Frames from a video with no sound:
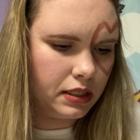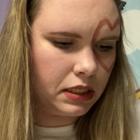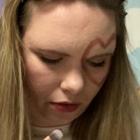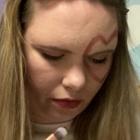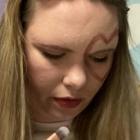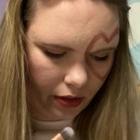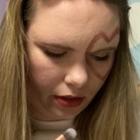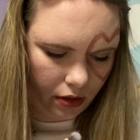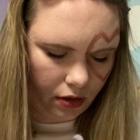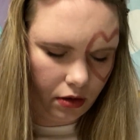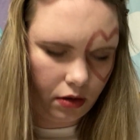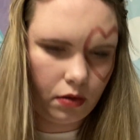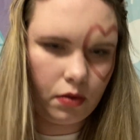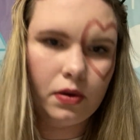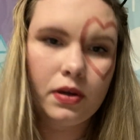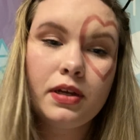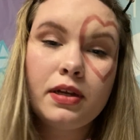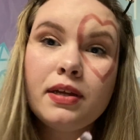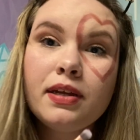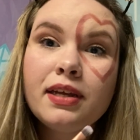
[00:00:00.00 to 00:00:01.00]
Oh no,
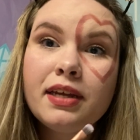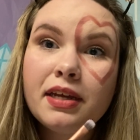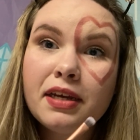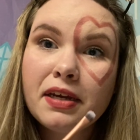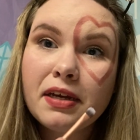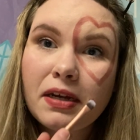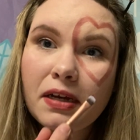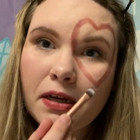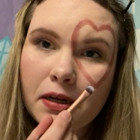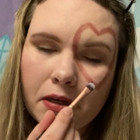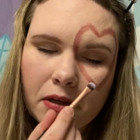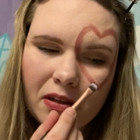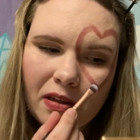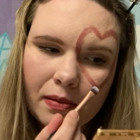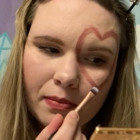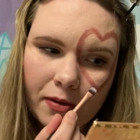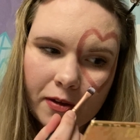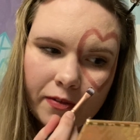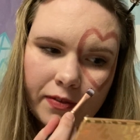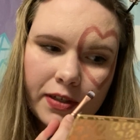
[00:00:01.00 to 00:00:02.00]
a
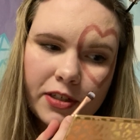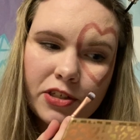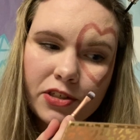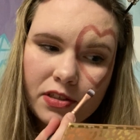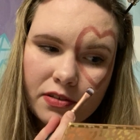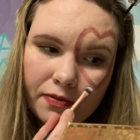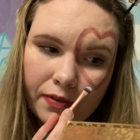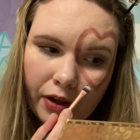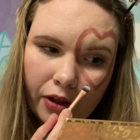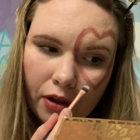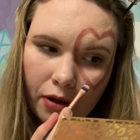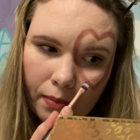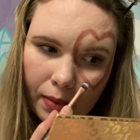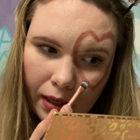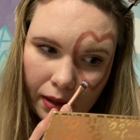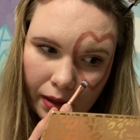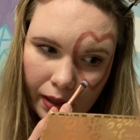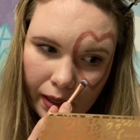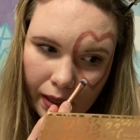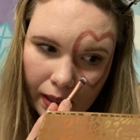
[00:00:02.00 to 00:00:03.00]
clump of it just fell on my
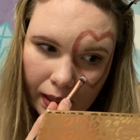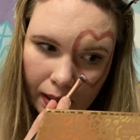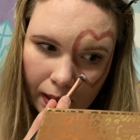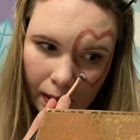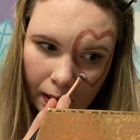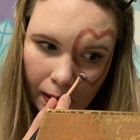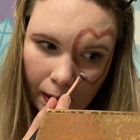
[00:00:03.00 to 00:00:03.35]
leg.